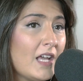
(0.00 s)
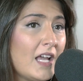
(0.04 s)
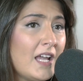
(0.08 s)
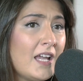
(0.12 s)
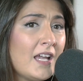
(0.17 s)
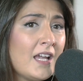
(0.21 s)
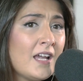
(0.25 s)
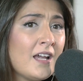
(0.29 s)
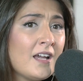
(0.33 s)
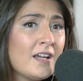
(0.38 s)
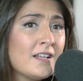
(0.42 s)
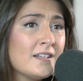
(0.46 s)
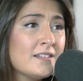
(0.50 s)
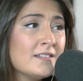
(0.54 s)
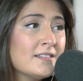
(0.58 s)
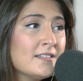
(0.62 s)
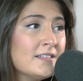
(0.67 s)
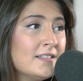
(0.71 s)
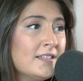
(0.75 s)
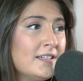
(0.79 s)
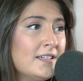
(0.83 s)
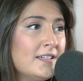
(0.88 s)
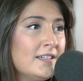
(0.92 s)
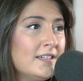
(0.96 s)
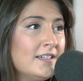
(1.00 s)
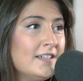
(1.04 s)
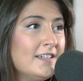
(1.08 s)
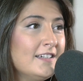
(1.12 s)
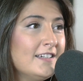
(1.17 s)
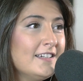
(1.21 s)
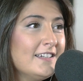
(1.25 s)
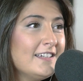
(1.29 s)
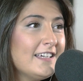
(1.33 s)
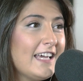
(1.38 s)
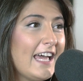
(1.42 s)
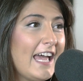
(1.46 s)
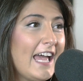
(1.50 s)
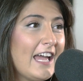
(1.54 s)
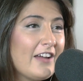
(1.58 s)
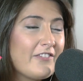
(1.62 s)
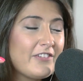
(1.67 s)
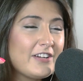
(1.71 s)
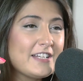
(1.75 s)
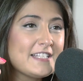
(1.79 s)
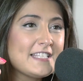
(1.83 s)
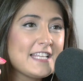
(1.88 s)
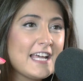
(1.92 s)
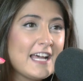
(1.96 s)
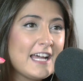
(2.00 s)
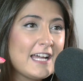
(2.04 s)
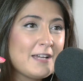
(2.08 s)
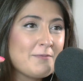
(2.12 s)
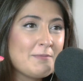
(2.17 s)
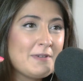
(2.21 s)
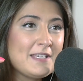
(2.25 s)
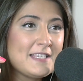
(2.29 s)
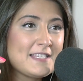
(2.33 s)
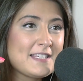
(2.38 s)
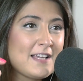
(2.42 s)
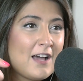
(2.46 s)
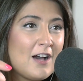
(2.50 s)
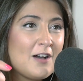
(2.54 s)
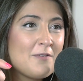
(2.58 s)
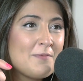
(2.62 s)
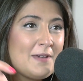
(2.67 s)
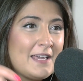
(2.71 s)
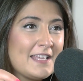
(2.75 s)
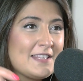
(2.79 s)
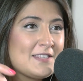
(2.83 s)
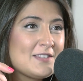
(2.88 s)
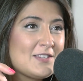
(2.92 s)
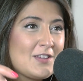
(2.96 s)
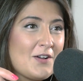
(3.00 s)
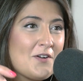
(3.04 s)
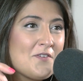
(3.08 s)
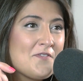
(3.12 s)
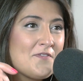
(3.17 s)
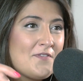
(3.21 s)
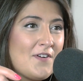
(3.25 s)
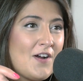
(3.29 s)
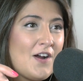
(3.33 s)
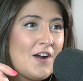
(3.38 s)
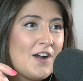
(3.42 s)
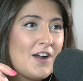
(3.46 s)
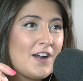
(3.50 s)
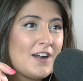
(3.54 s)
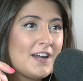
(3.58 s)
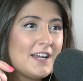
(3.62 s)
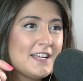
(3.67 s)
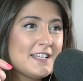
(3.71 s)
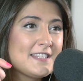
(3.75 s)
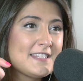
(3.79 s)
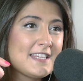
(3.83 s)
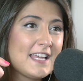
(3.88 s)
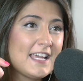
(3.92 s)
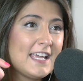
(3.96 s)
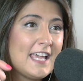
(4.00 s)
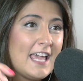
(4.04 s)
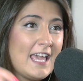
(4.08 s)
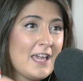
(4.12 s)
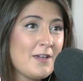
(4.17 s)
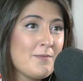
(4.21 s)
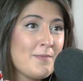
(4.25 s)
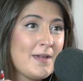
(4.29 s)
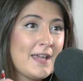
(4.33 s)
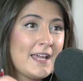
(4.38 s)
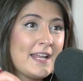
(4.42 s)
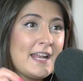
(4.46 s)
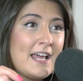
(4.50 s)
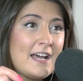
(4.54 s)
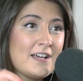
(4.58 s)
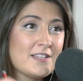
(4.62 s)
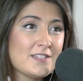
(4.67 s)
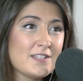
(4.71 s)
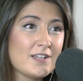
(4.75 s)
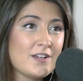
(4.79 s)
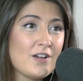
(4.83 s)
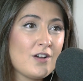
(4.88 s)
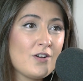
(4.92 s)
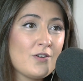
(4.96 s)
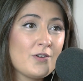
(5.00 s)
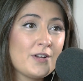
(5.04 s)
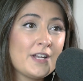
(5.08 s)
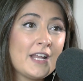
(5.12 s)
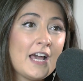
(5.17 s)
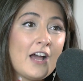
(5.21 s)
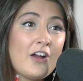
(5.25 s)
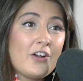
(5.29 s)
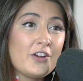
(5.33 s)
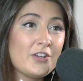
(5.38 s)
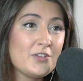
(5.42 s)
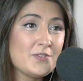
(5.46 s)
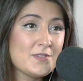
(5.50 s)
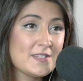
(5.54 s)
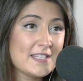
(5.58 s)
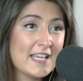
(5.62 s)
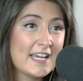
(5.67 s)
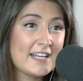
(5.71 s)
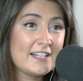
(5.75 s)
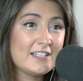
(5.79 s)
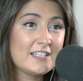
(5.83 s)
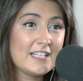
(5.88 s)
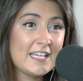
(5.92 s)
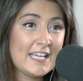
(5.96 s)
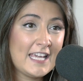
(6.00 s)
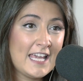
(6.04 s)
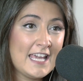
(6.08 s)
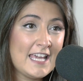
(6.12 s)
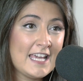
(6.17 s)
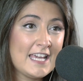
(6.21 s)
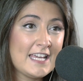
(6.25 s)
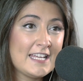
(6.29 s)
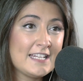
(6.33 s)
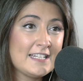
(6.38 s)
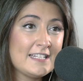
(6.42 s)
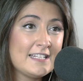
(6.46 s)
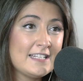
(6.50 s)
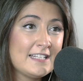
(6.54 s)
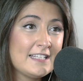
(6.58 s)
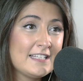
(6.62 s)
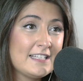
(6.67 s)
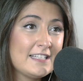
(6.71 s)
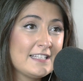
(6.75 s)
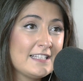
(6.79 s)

And every time he's come in so far, it's like, hey, man, how's it going? Are you settling in?